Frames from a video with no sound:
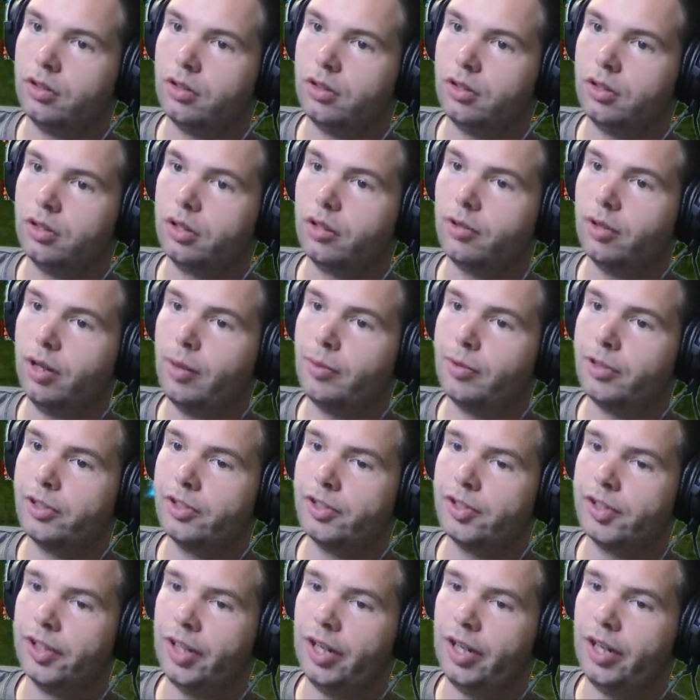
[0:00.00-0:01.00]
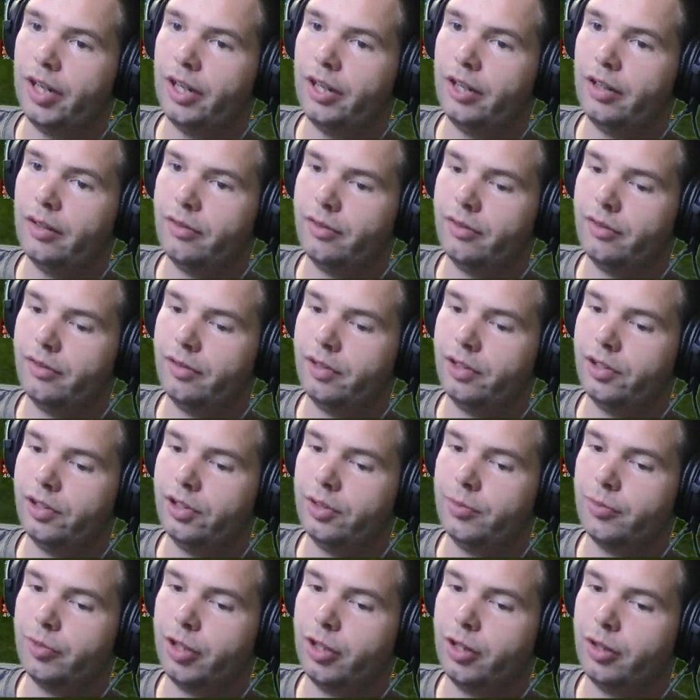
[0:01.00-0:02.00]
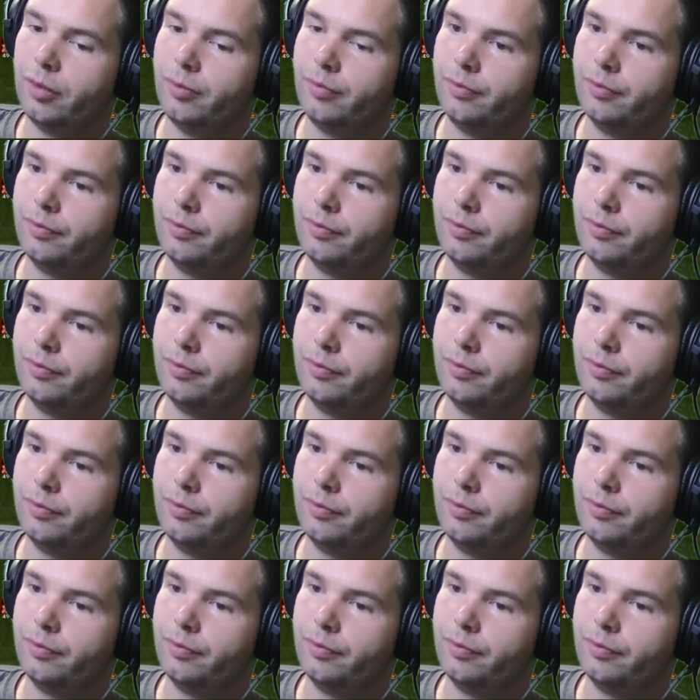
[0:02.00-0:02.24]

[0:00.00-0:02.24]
We grab this guy, finish him up.